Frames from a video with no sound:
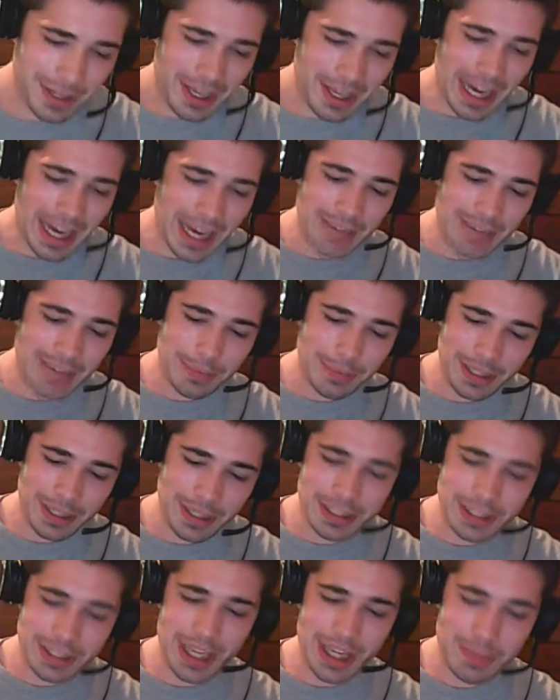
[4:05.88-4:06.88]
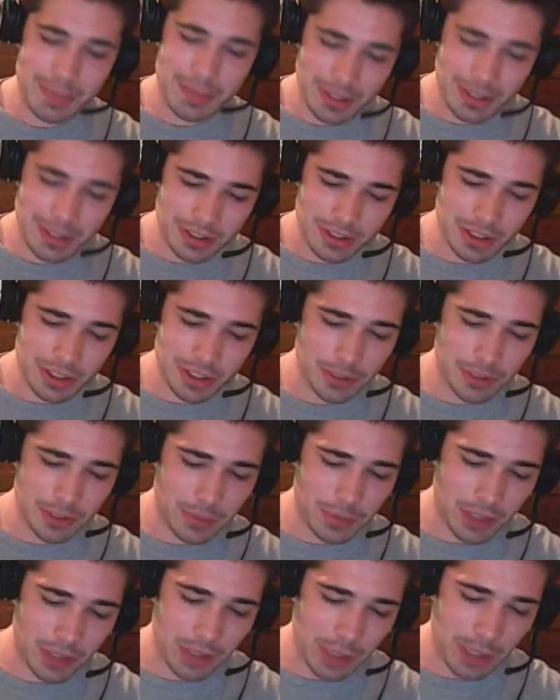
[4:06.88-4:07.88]
I haven't played this
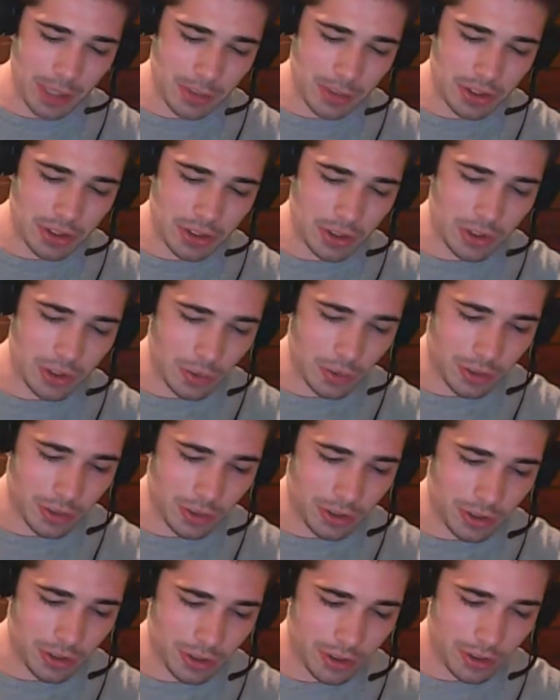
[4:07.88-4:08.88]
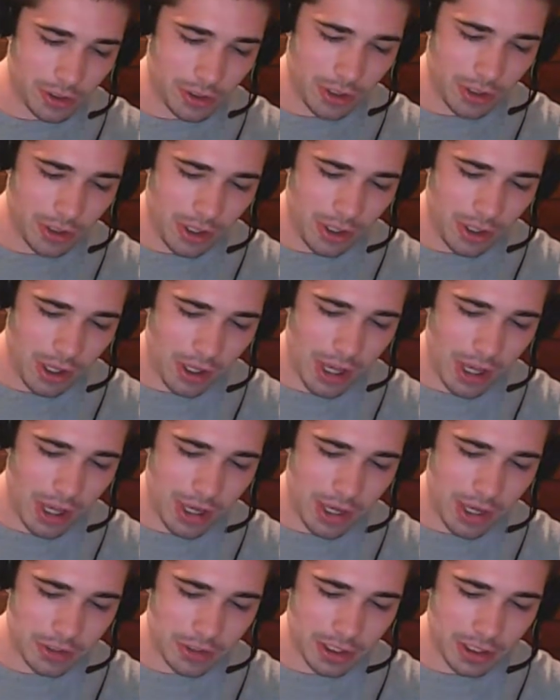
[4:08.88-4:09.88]
computer game in so long, and I
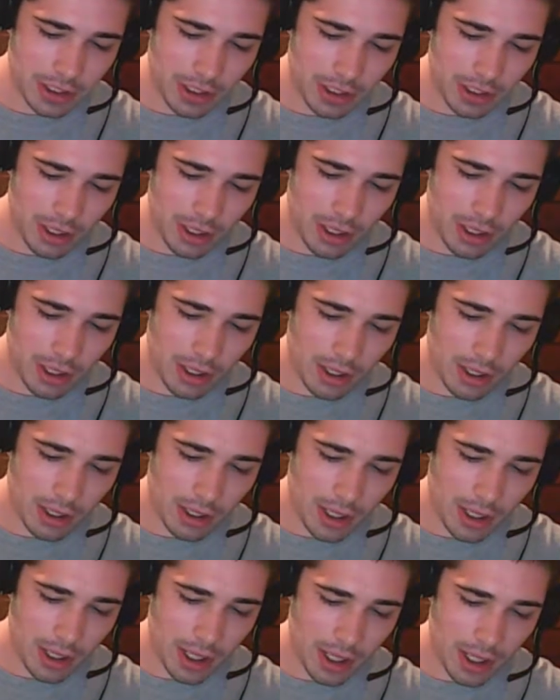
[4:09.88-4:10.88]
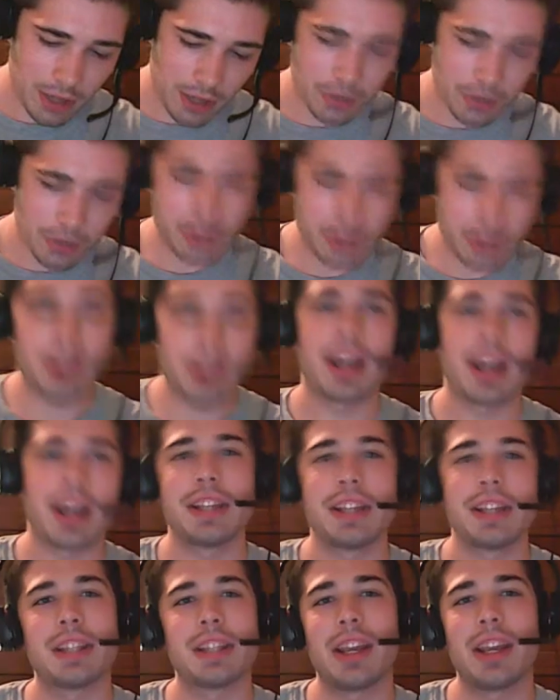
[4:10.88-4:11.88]
was like, how could I
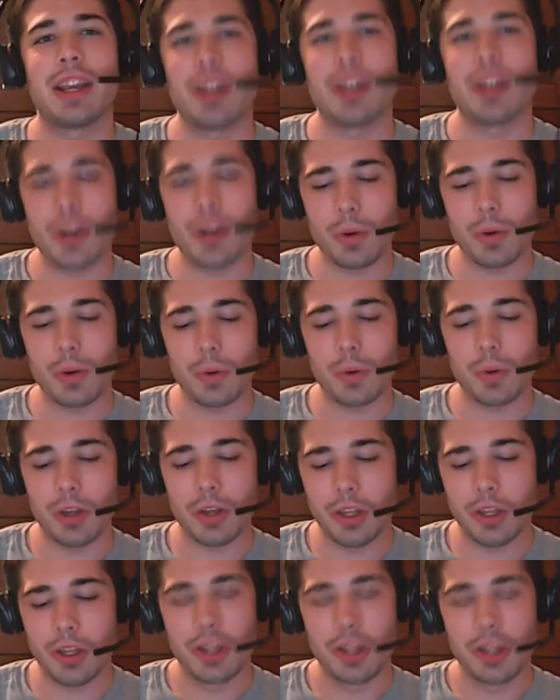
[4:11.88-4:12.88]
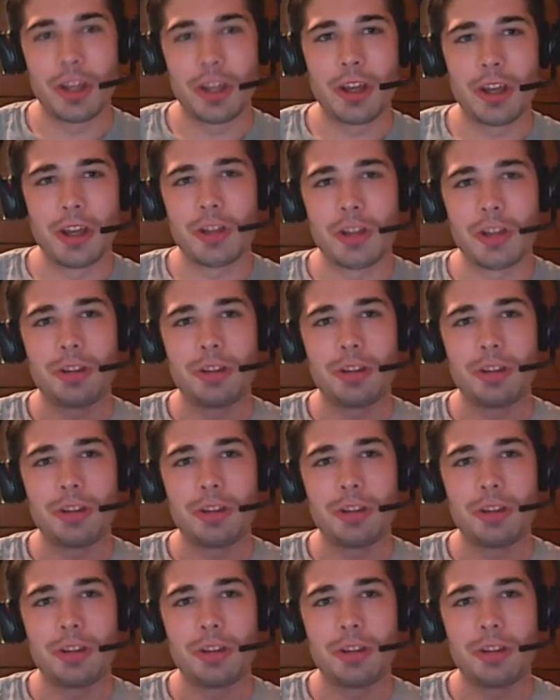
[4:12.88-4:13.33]
say no to